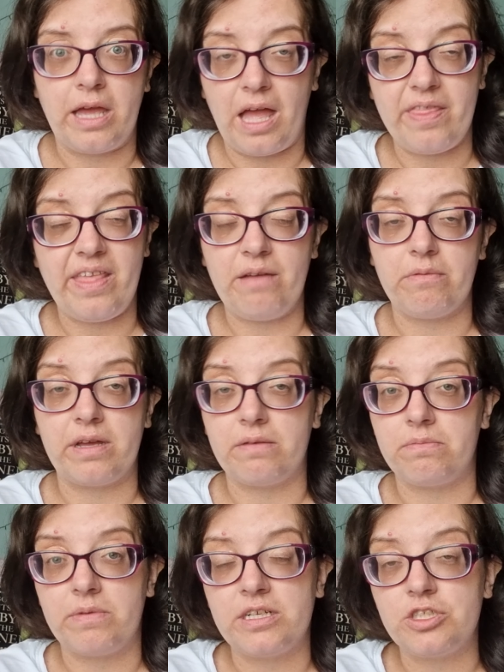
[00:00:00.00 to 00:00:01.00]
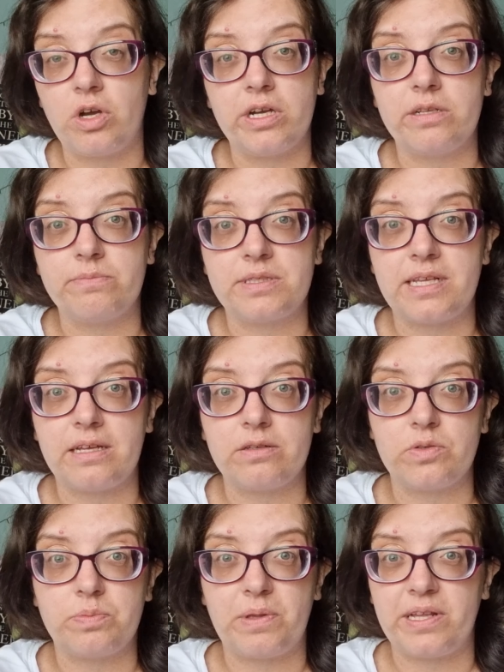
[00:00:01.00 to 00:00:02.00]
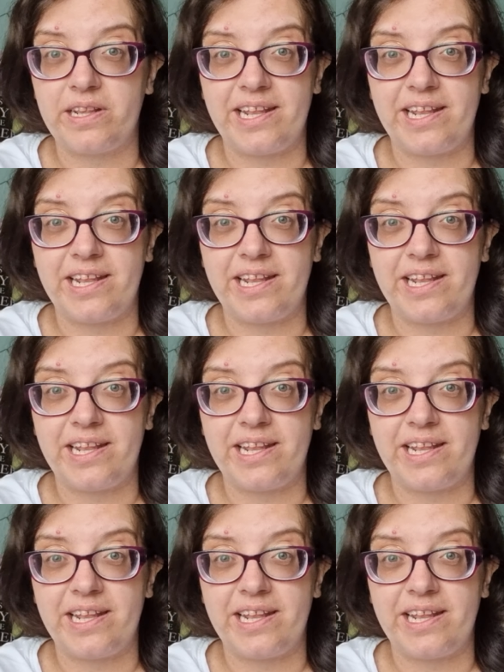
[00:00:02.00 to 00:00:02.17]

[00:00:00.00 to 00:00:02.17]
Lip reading: and they were enjoying themselves playing